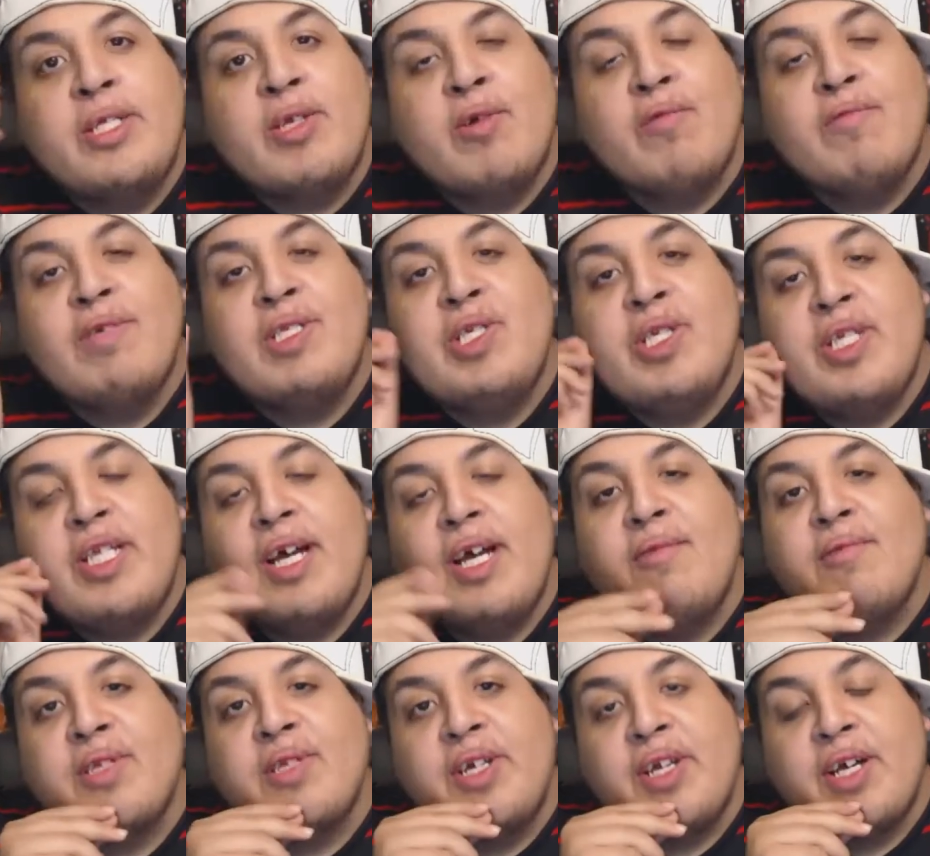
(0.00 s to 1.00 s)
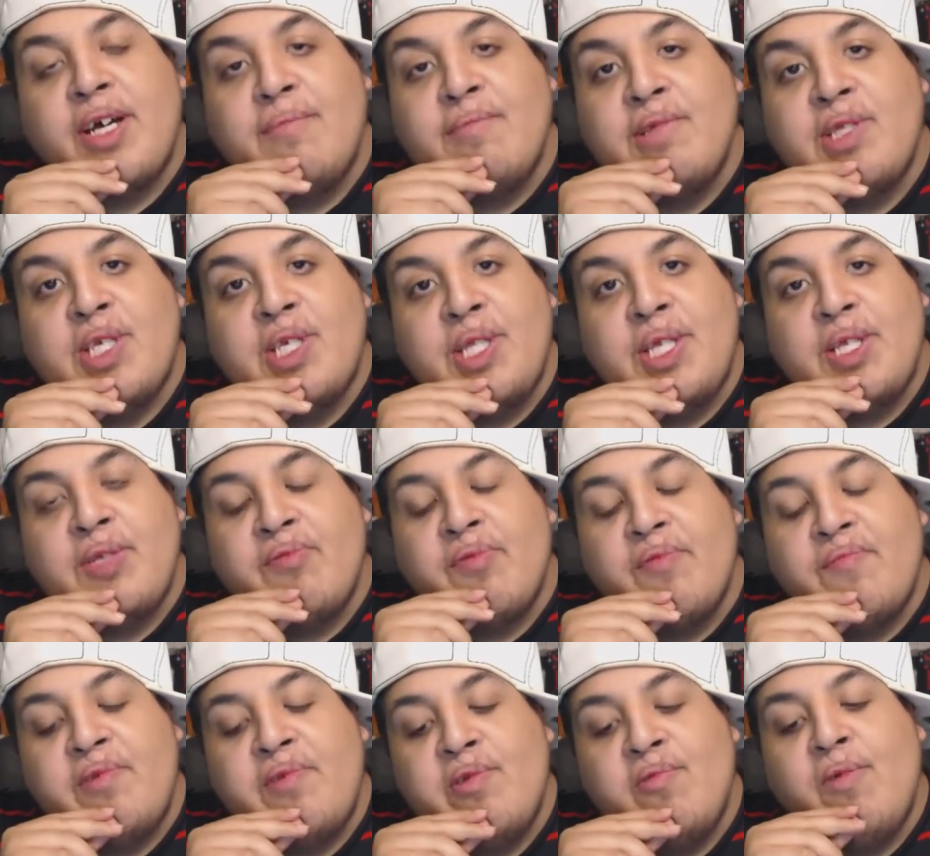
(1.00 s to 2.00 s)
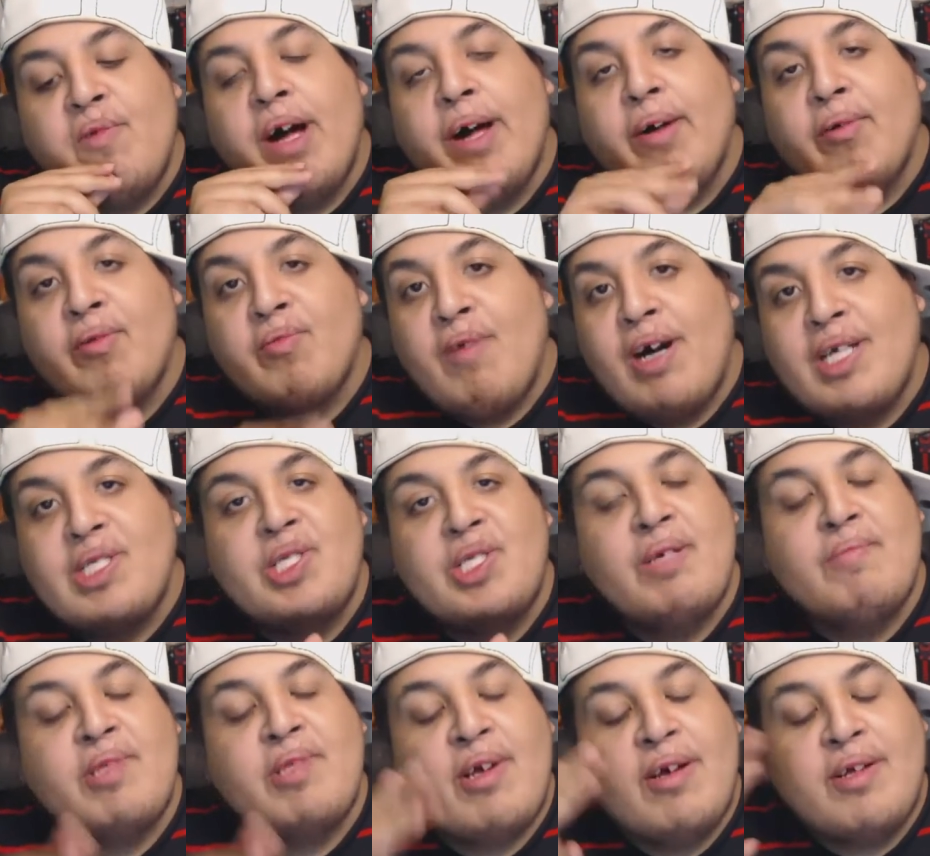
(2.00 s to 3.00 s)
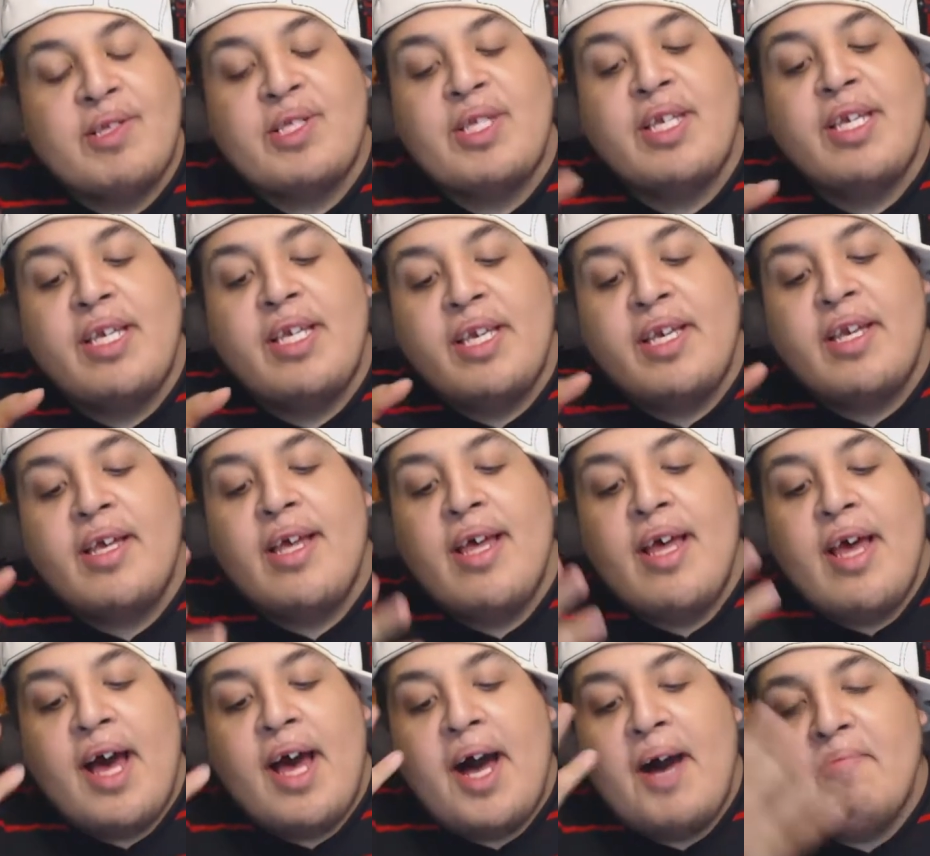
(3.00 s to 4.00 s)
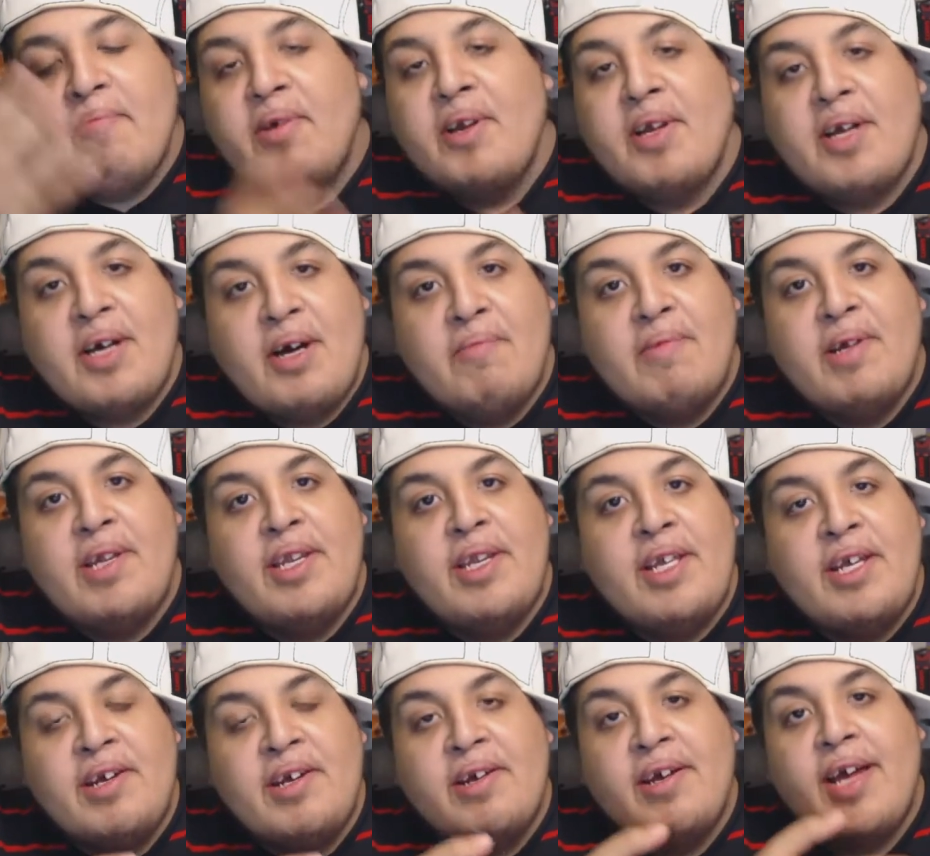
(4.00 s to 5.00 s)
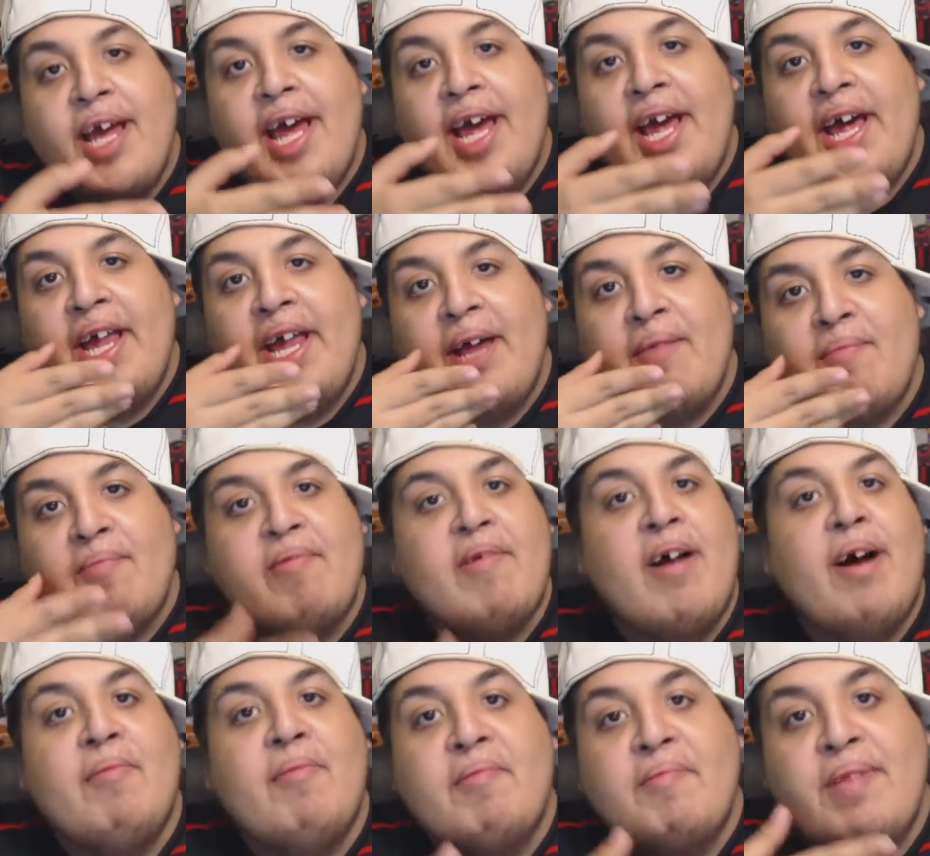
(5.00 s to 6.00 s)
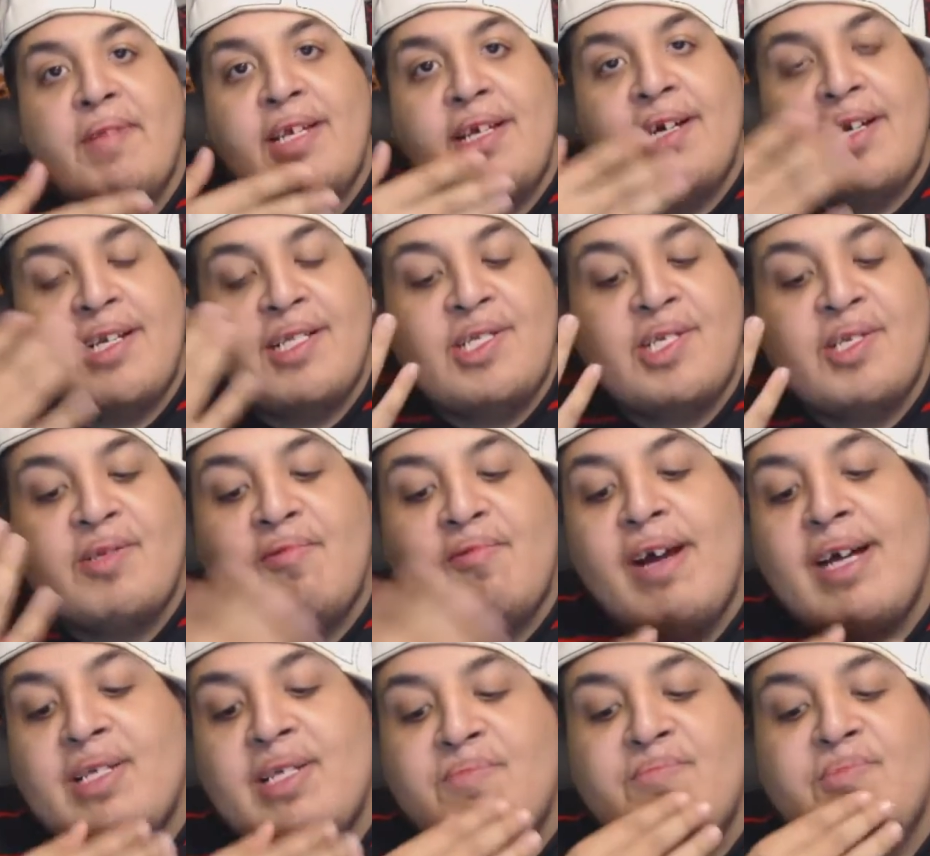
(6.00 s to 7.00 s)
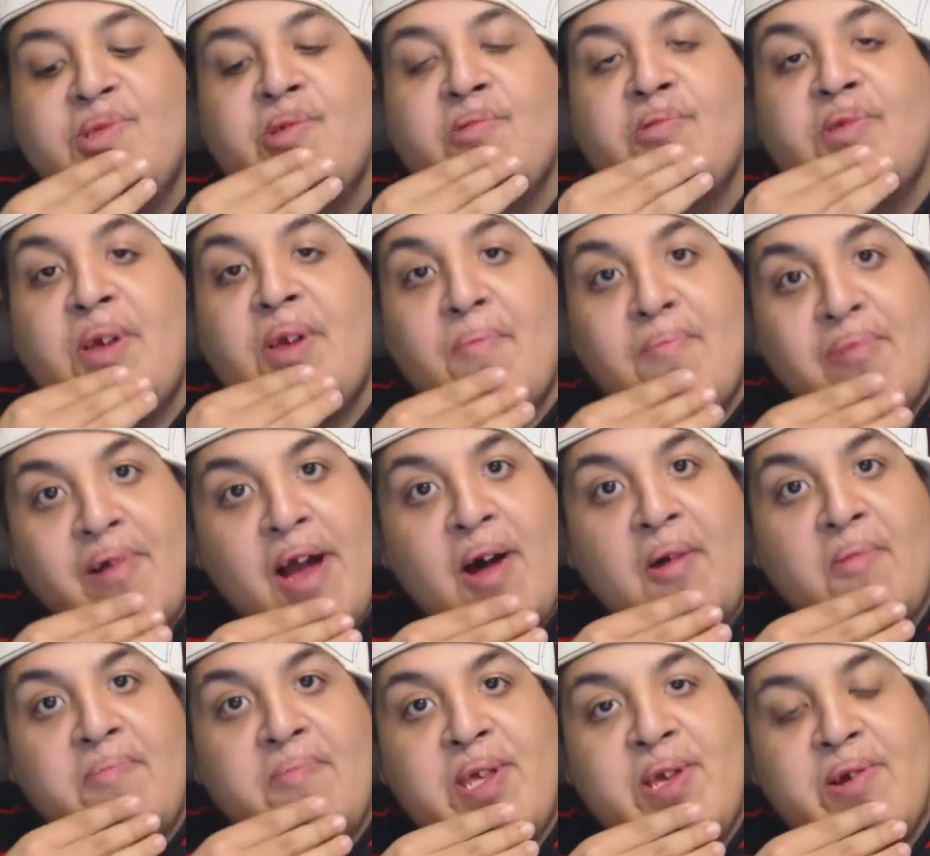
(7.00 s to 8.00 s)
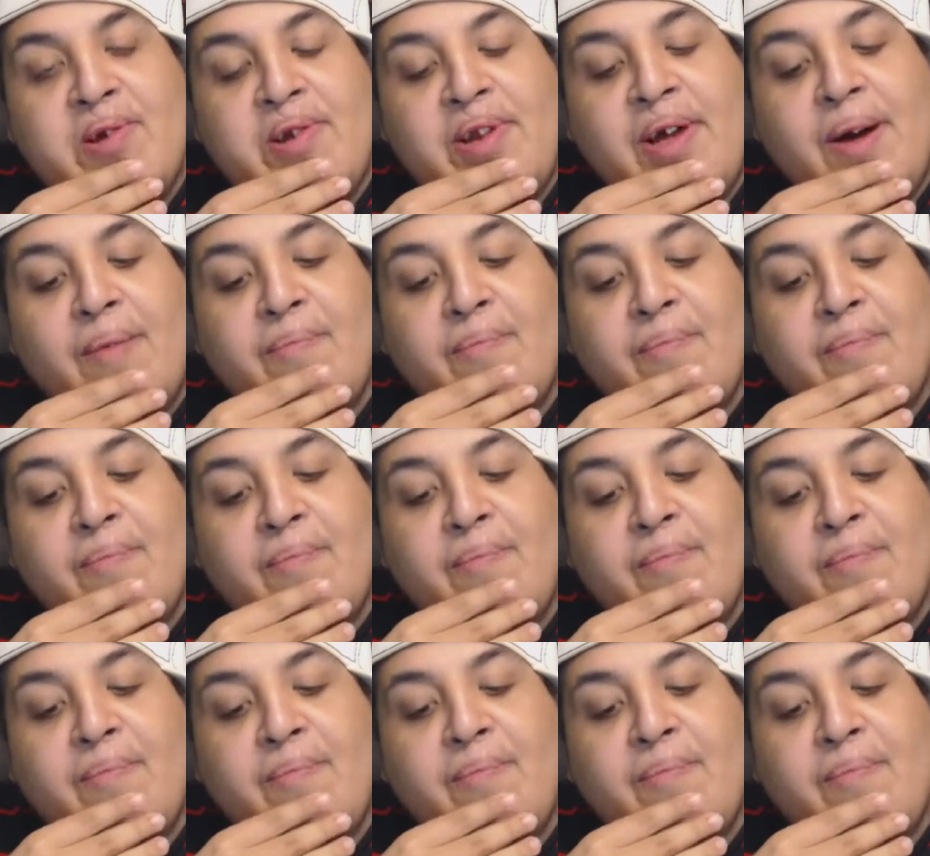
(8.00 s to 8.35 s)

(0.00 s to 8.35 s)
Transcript: So originally I was going to come into this review while I was watching the episode. I was thinking, I'm going to come in here and I'm probably going to just crack some jokes on Brownbeard.